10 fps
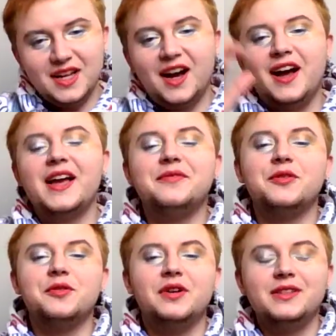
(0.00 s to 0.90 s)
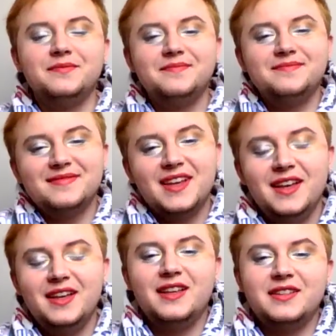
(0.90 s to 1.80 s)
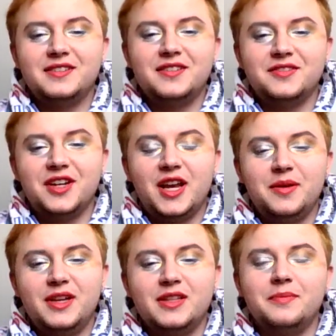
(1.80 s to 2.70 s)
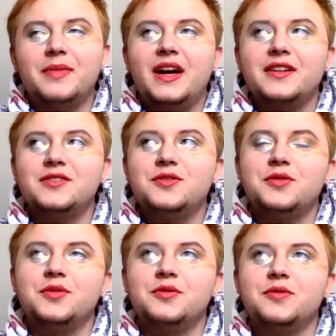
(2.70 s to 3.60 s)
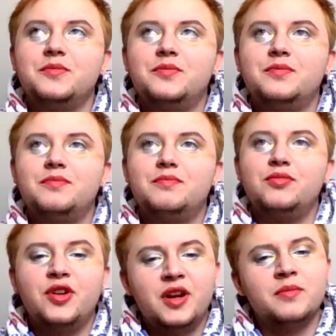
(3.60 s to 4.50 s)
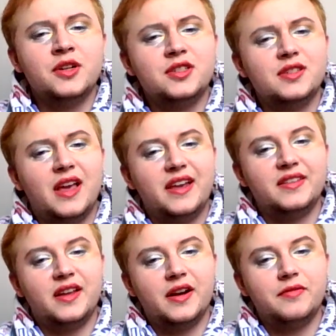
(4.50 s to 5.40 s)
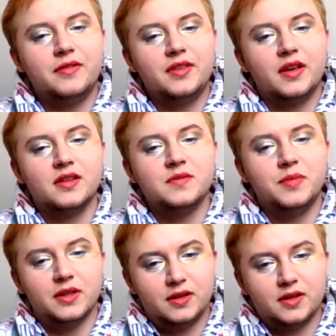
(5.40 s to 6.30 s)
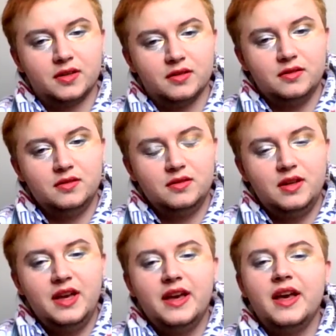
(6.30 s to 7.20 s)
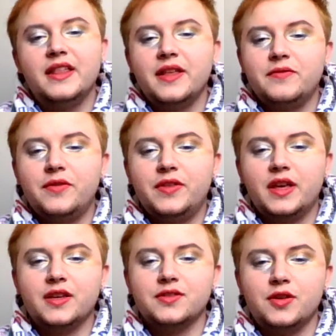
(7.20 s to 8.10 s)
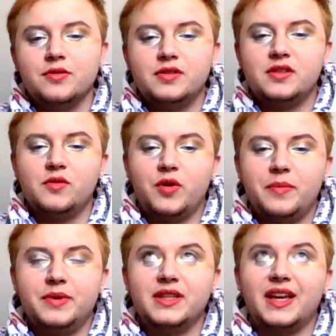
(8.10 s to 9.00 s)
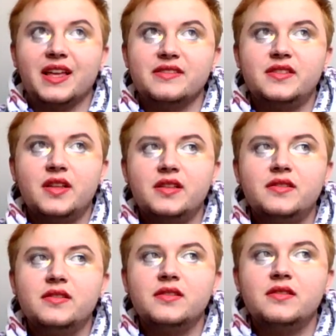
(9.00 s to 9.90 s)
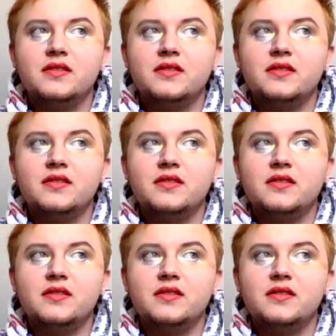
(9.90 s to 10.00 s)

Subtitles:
Hi everyone, this is Jamie and I'm back to pretty much saying that everything is political and everything is used as a weapon against us.